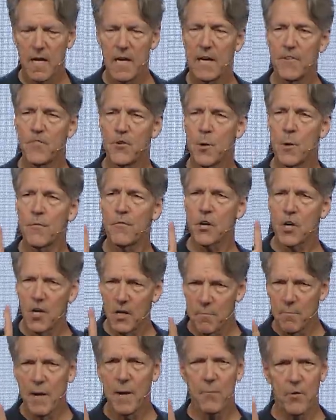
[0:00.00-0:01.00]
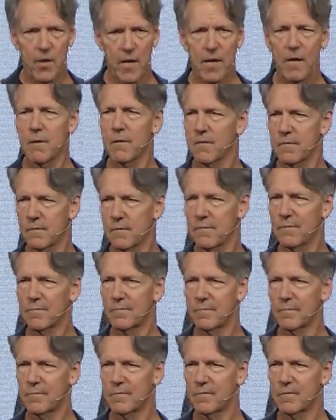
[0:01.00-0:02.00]
If you have a good memory
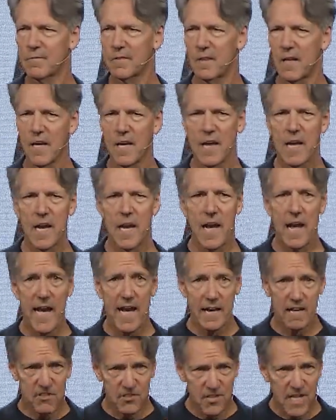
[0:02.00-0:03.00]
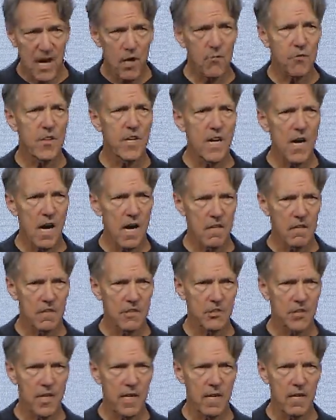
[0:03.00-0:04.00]
and a sound
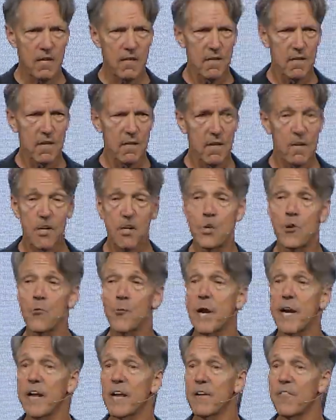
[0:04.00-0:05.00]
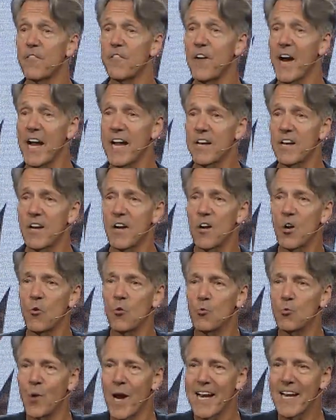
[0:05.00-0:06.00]
theology, you're ready to fight
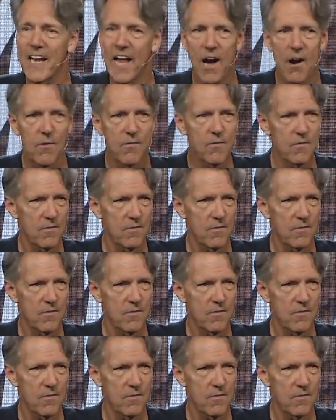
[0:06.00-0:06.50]
right now.